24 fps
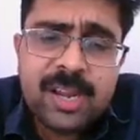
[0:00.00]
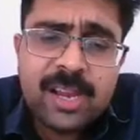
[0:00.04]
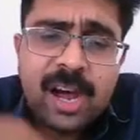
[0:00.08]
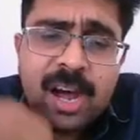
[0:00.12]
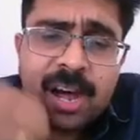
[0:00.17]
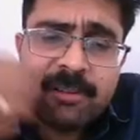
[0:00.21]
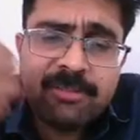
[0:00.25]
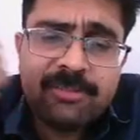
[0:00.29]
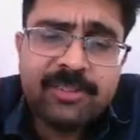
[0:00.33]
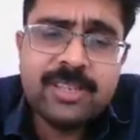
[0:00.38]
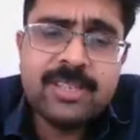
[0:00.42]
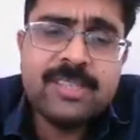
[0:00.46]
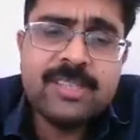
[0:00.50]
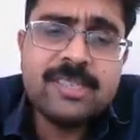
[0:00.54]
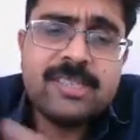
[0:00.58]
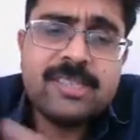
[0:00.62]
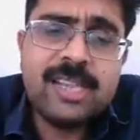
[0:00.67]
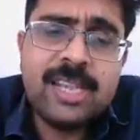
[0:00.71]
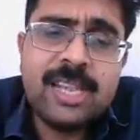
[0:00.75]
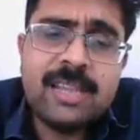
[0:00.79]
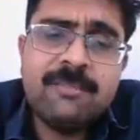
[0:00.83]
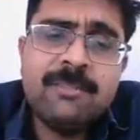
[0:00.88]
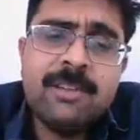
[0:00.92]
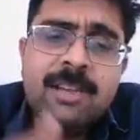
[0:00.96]
after this
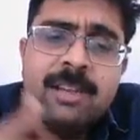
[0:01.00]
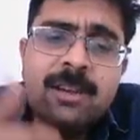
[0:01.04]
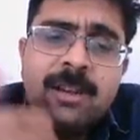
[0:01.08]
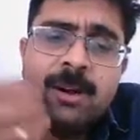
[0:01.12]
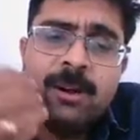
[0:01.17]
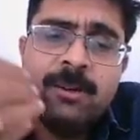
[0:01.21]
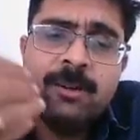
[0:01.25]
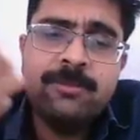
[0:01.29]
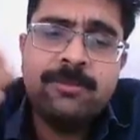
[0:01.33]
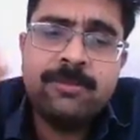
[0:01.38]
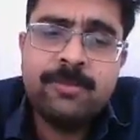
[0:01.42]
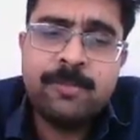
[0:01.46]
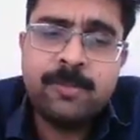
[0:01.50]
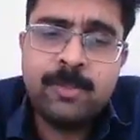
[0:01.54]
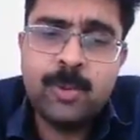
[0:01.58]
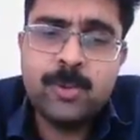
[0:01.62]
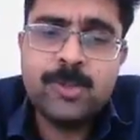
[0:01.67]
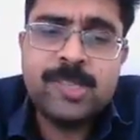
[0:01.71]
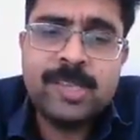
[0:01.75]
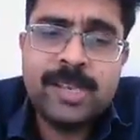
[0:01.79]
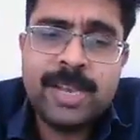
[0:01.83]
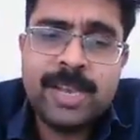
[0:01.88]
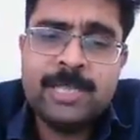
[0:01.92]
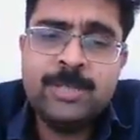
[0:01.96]
level of
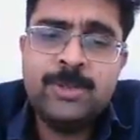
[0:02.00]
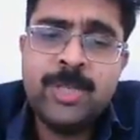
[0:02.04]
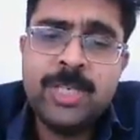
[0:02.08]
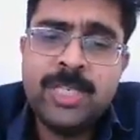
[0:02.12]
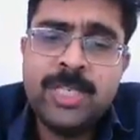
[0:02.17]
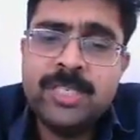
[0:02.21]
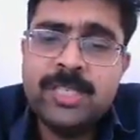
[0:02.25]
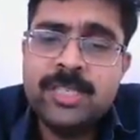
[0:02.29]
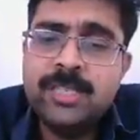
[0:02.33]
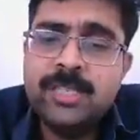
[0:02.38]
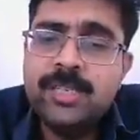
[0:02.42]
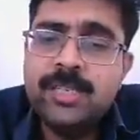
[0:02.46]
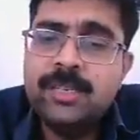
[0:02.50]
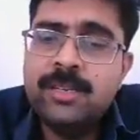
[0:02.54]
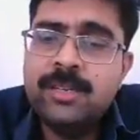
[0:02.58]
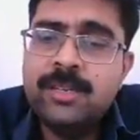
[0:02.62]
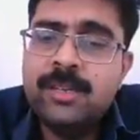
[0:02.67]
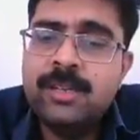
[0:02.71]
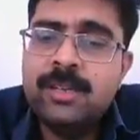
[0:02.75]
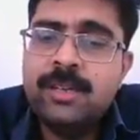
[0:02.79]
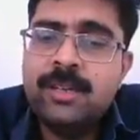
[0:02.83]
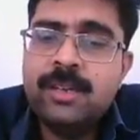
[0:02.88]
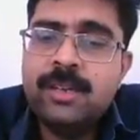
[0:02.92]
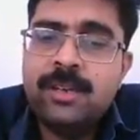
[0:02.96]
post graduation,
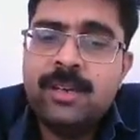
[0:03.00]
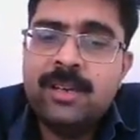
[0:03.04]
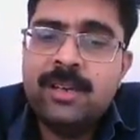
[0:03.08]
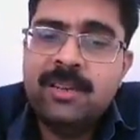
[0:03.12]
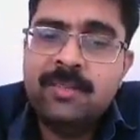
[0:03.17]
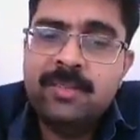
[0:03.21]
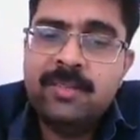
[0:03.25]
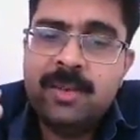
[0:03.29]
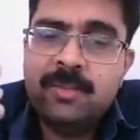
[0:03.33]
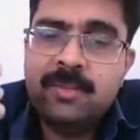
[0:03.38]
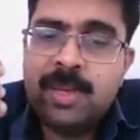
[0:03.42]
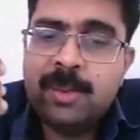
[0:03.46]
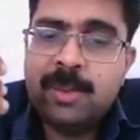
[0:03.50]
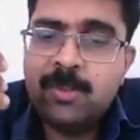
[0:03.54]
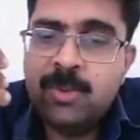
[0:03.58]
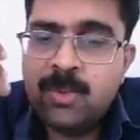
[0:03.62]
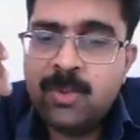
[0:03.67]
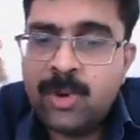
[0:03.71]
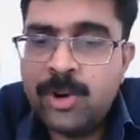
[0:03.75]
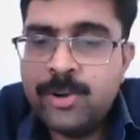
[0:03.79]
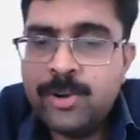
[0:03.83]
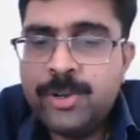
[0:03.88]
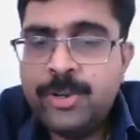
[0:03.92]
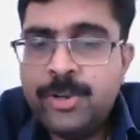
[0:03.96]
when we move
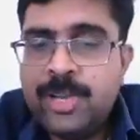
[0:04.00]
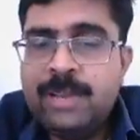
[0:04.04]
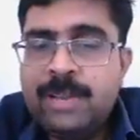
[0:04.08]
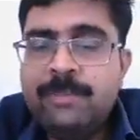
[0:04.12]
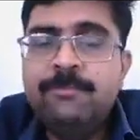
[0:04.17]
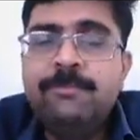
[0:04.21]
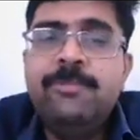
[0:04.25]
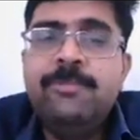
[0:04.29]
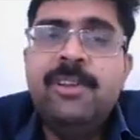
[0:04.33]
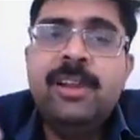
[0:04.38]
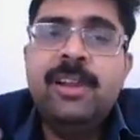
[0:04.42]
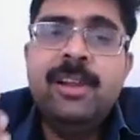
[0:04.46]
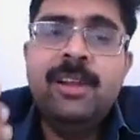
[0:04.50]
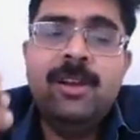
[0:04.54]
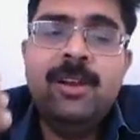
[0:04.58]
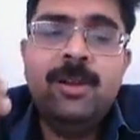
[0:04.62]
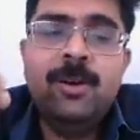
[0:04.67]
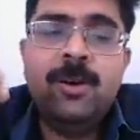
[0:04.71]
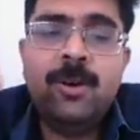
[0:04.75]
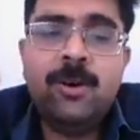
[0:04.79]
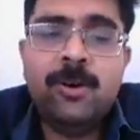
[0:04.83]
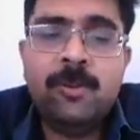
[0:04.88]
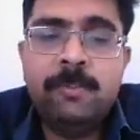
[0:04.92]
on to MPhil or